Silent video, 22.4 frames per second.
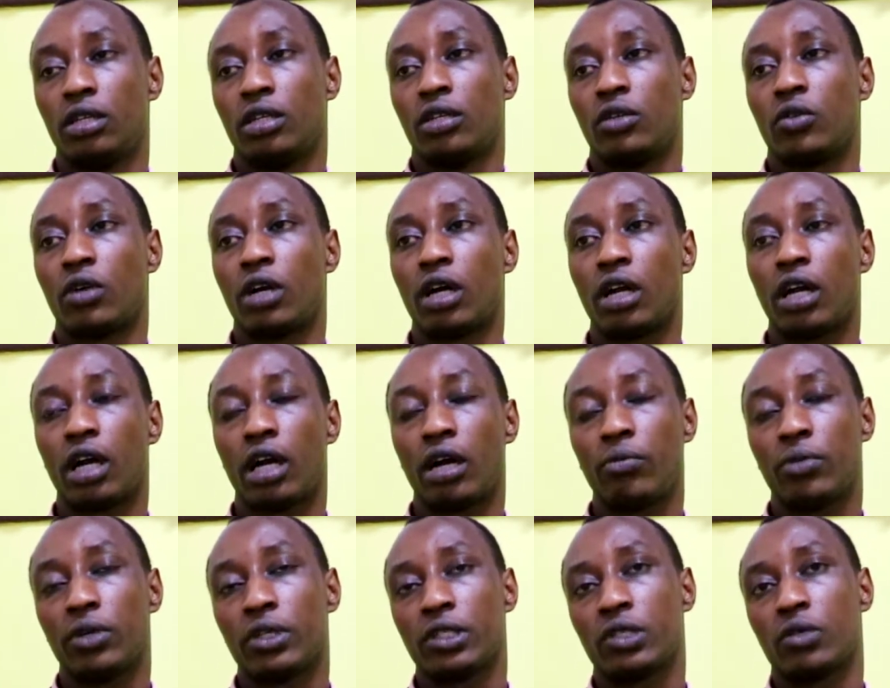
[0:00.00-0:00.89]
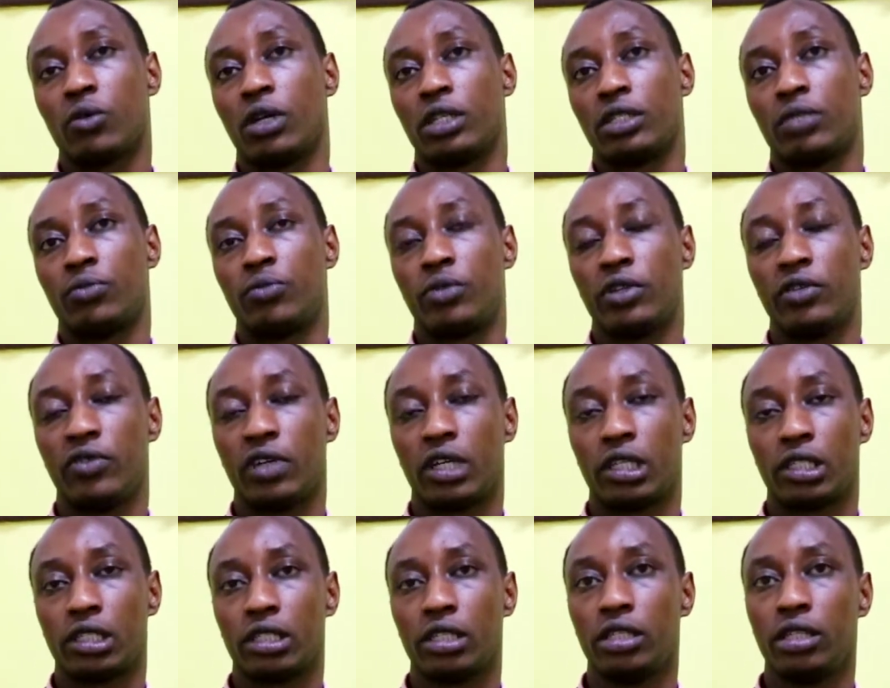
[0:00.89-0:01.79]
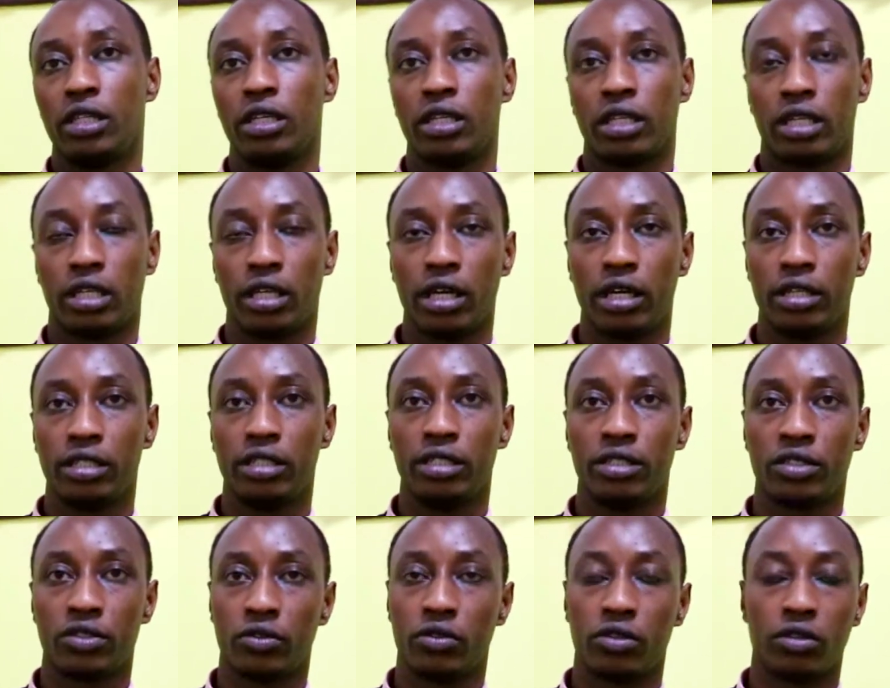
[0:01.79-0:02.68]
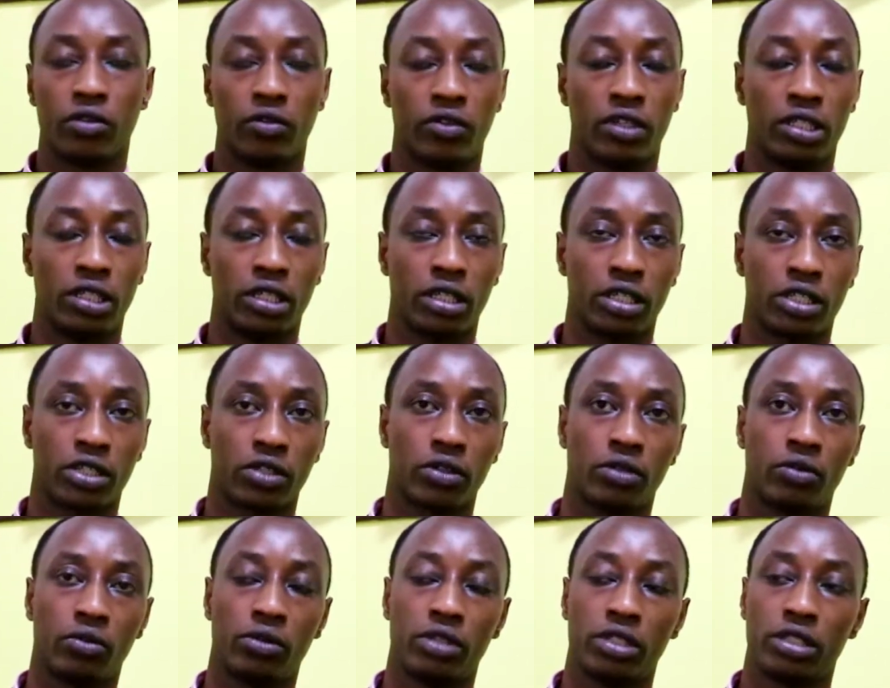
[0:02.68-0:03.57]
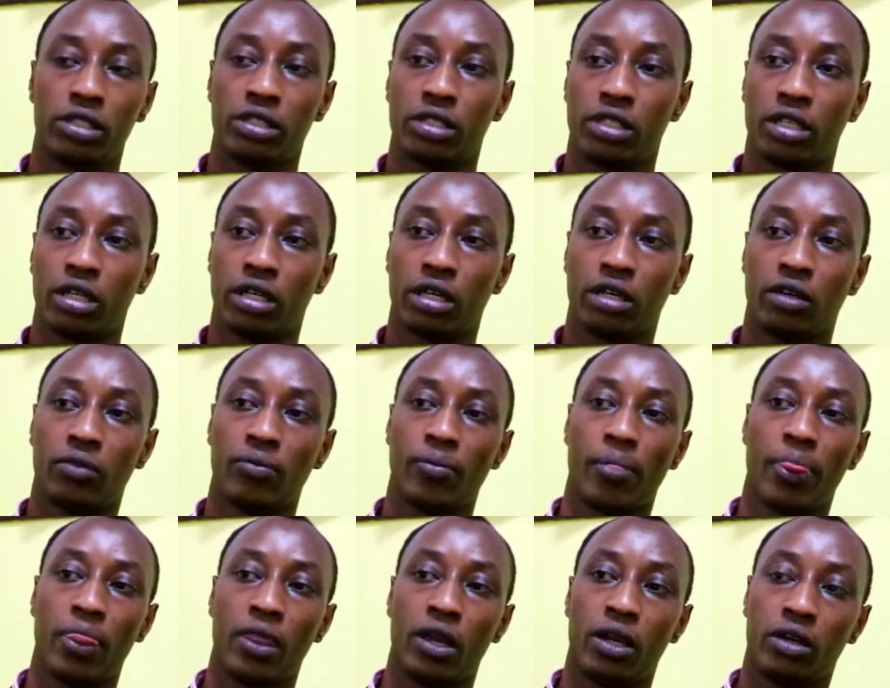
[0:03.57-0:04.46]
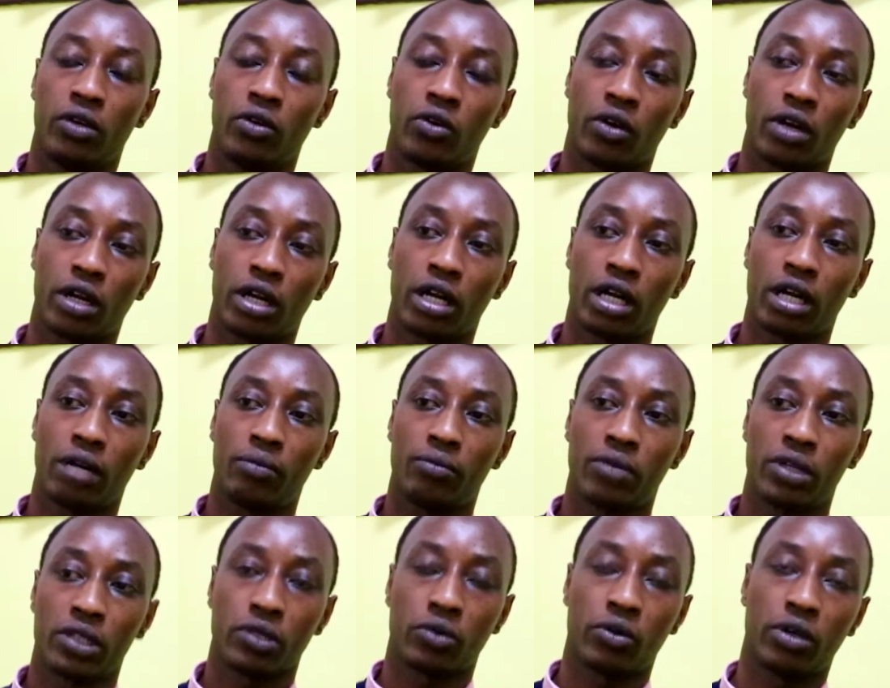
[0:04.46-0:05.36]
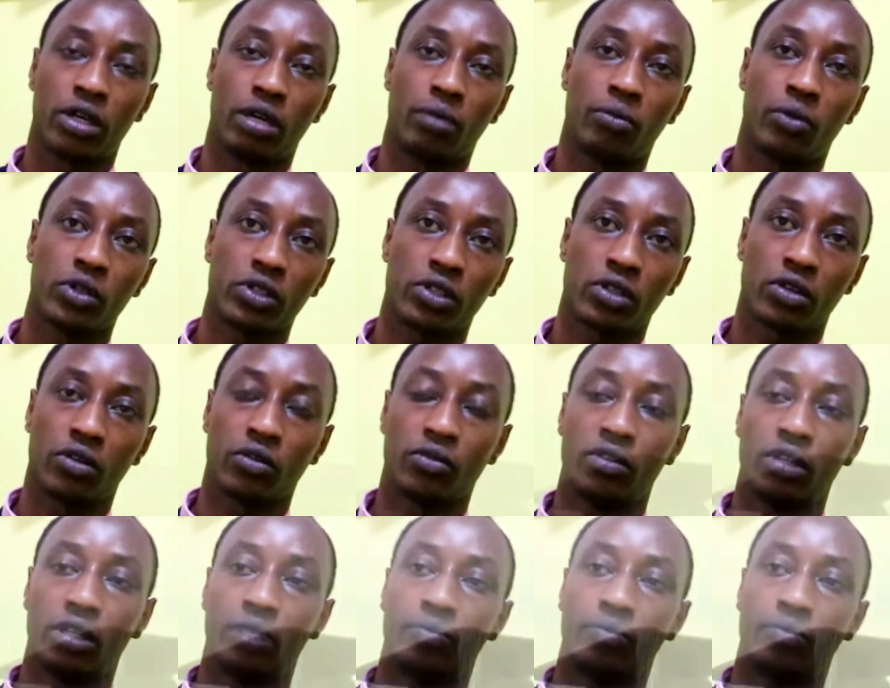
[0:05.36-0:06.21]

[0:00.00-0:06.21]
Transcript: Rukara campus was previously the Kigali Institute of Education, which is now Rukara campus where most of the